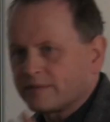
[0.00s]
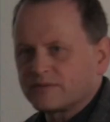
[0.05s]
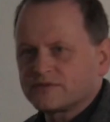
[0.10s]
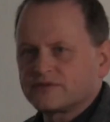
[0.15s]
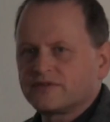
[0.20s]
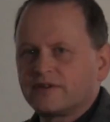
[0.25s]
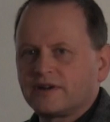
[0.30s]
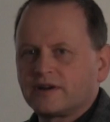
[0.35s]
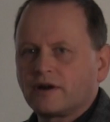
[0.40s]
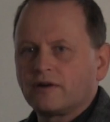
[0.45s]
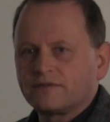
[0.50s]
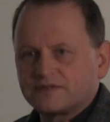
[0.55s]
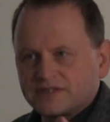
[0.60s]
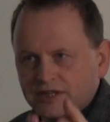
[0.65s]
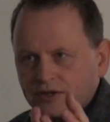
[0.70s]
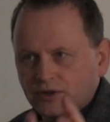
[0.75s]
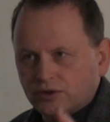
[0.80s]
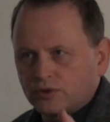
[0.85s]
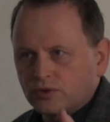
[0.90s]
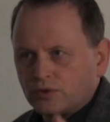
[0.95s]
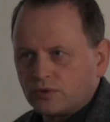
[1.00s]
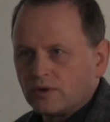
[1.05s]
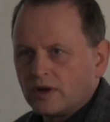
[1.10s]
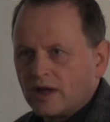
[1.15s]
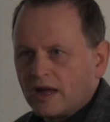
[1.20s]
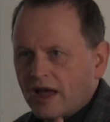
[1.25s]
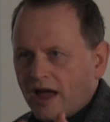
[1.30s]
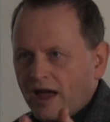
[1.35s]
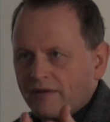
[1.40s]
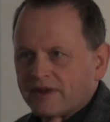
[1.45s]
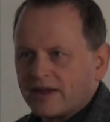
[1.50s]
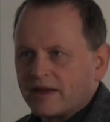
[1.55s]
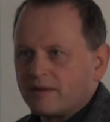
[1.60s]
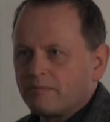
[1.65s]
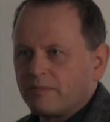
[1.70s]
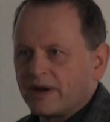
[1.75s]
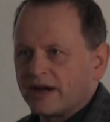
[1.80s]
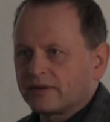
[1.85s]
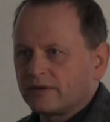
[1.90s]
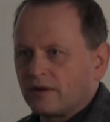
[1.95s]
atmosphere, of CO2, having
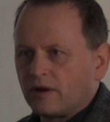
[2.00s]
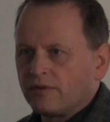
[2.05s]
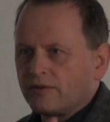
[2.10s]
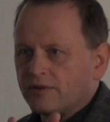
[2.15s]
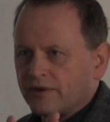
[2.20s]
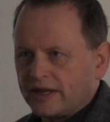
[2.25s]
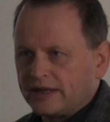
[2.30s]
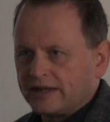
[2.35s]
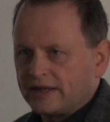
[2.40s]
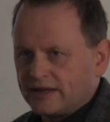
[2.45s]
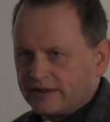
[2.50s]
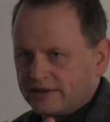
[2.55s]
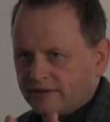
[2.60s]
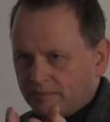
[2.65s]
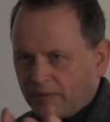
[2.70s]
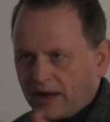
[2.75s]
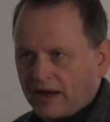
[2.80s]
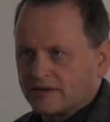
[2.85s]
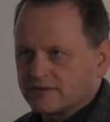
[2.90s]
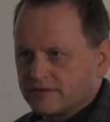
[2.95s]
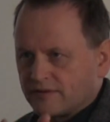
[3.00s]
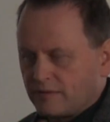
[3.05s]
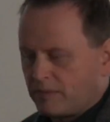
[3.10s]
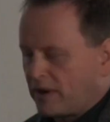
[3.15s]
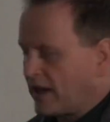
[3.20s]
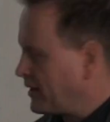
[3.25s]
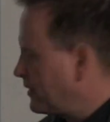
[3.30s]
impact on the radiated balance of the